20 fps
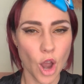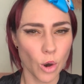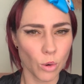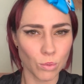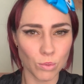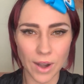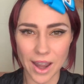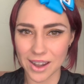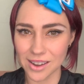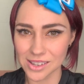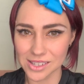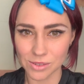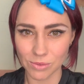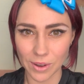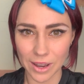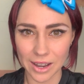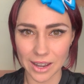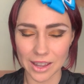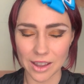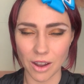Red is
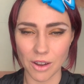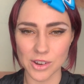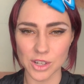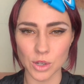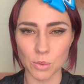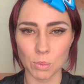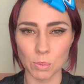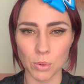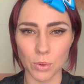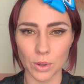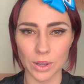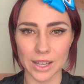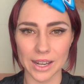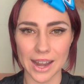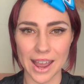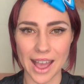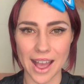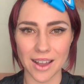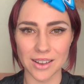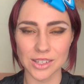really going to pull it
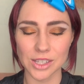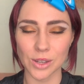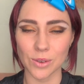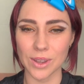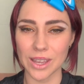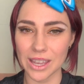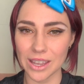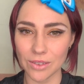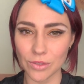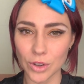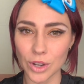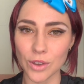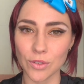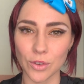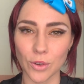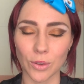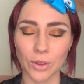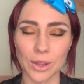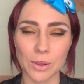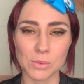out. So even if
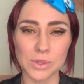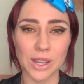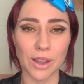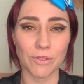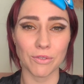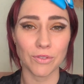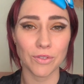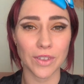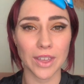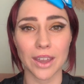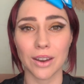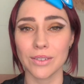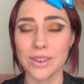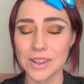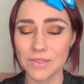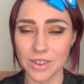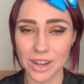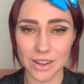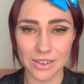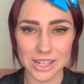your lips are very,
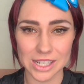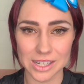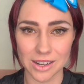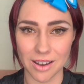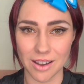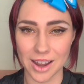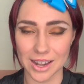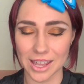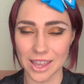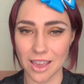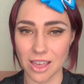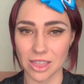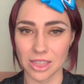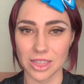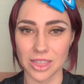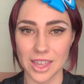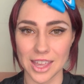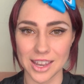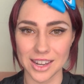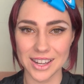very tiny and
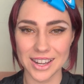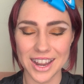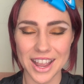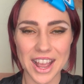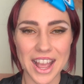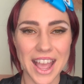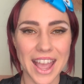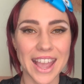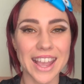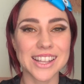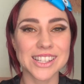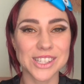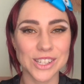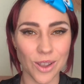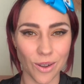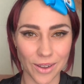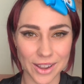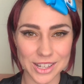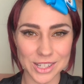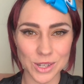thin, it's
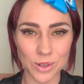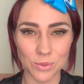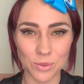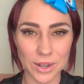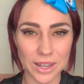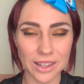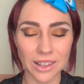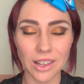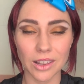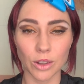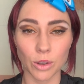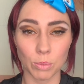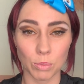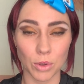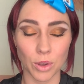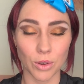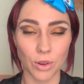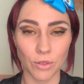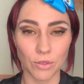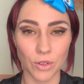going to really look
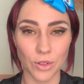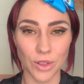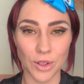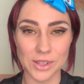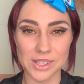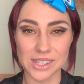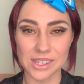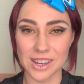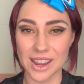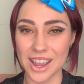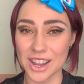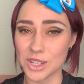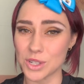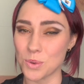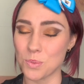beautiful on stage.